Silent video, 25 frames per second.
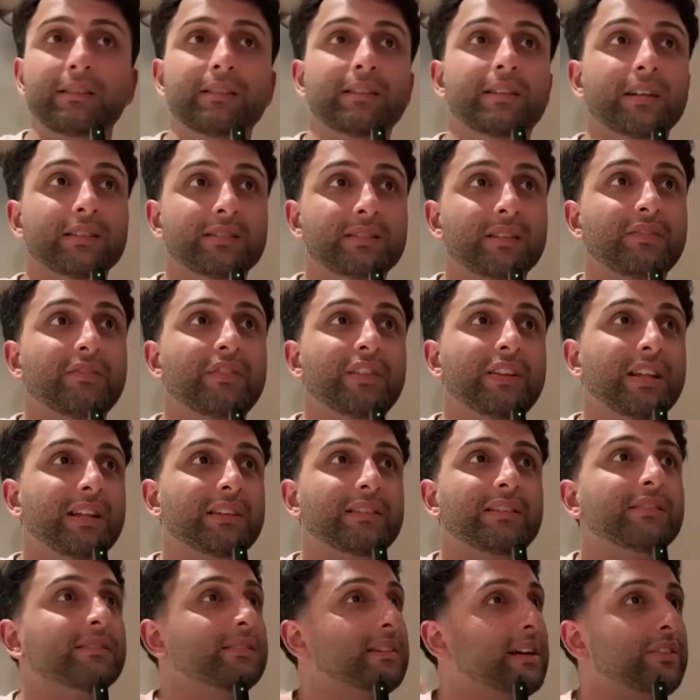doesn't feel
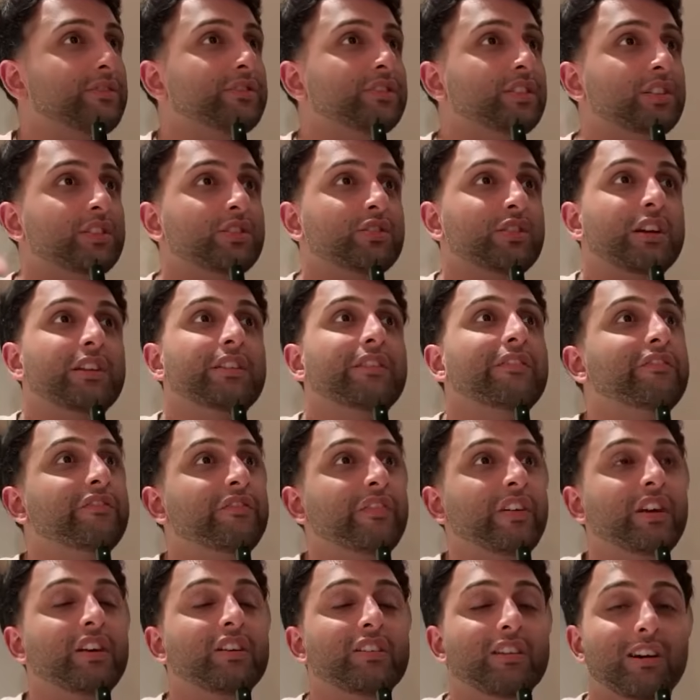like the refs are trying to
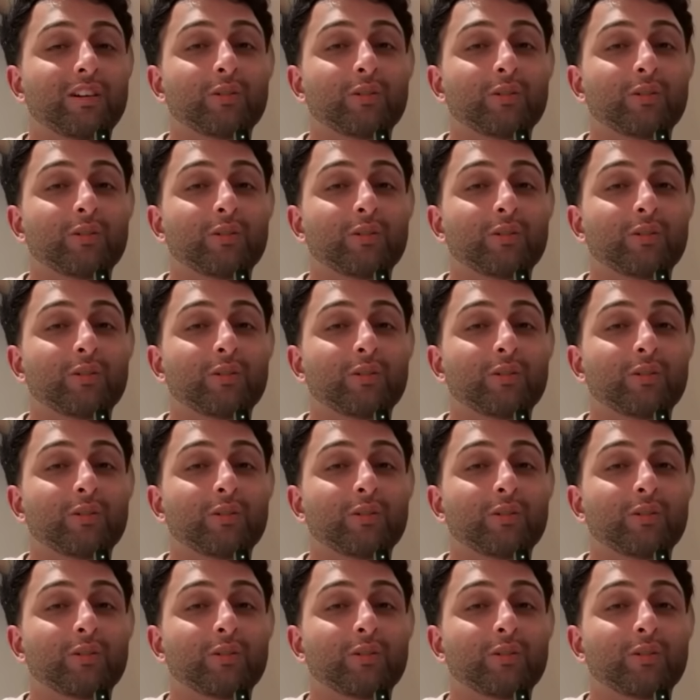figure